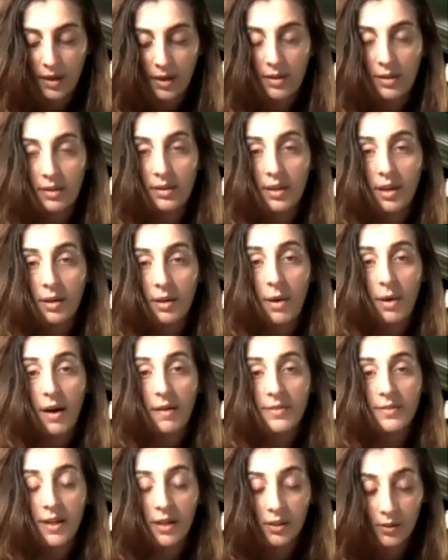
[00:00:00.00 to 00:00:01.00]
that the
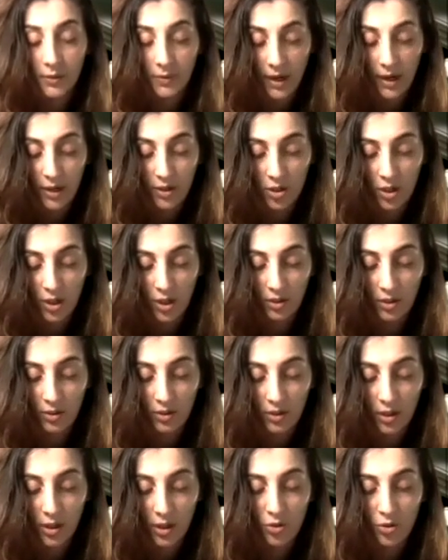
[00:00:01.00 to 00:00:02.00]
above
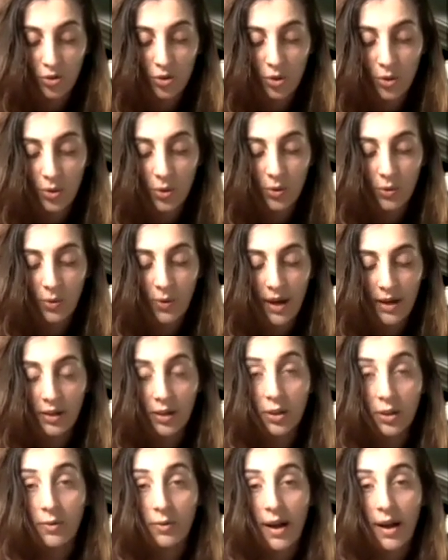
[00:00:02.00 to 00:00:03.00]
declaration is true and
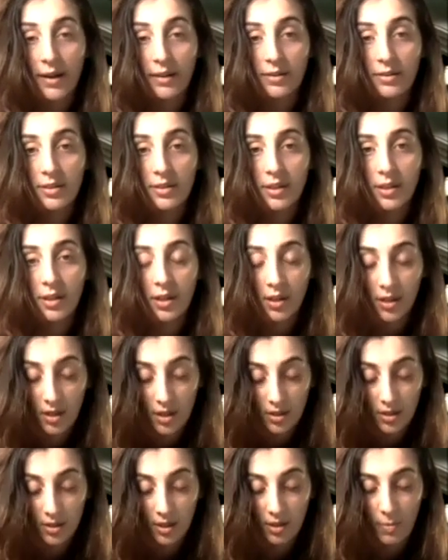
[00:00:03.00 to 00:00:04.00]
correct
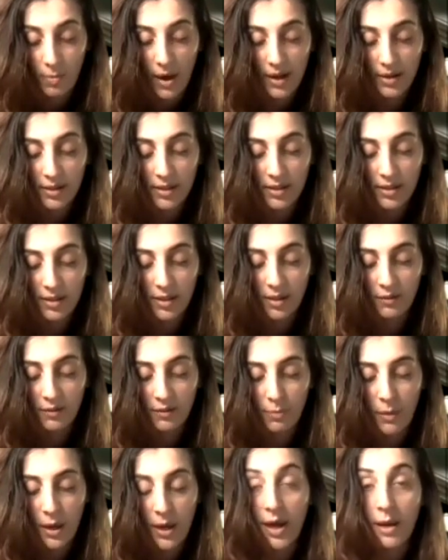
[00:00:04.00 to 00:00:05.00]
to the best of
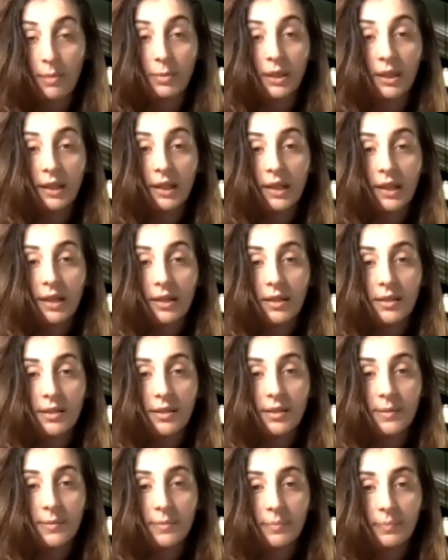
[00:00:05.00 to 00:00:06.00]
my
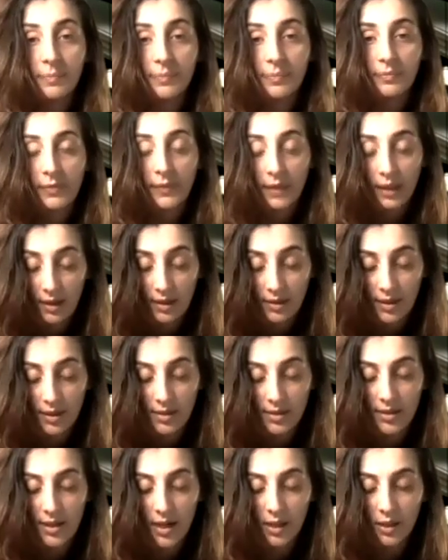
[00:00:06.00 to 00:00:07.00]
abilities.
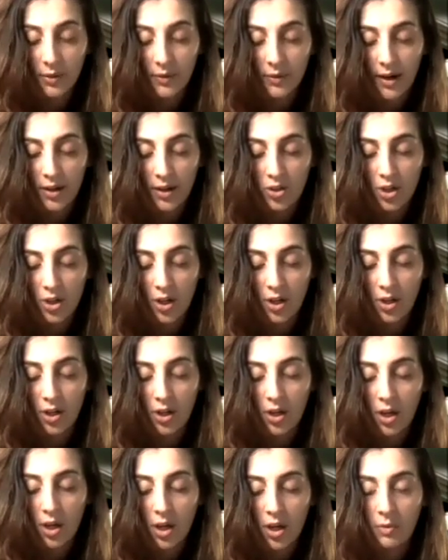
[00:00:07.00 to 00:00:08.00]
This declaration
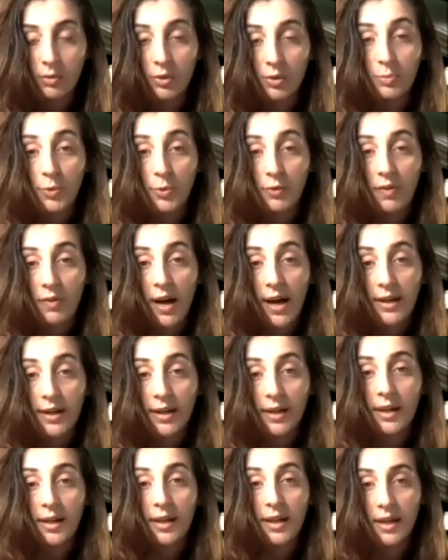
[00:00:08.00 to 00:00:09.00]
was provided
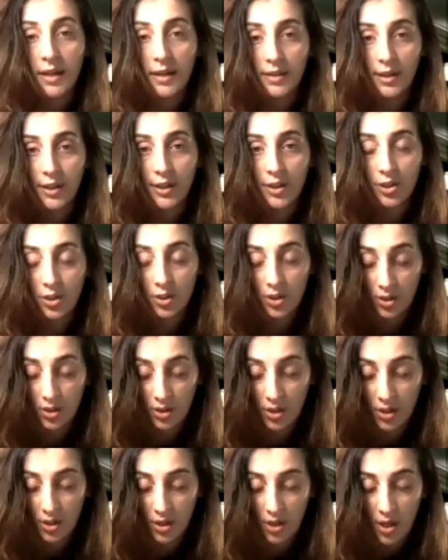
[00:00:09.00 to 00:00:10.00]
in English
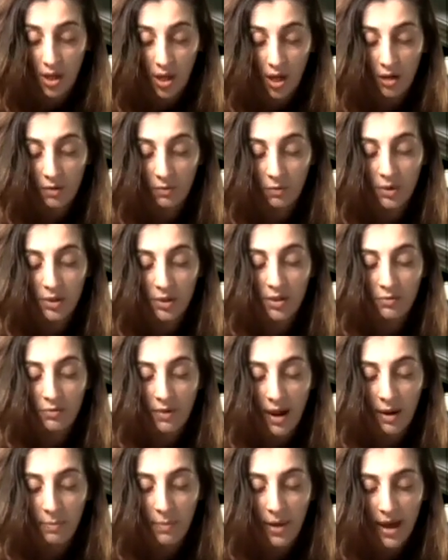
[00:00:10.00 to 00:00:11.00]
and was
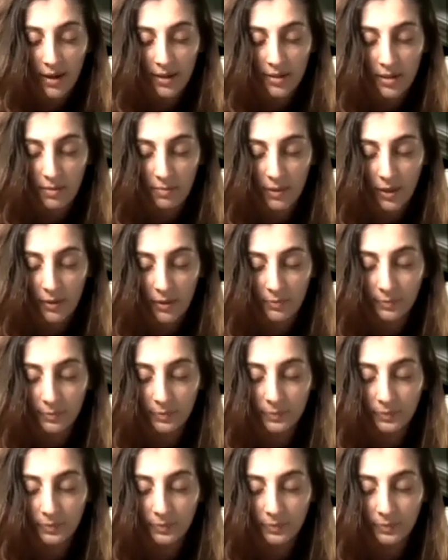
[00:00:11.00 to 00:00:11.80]
read back to me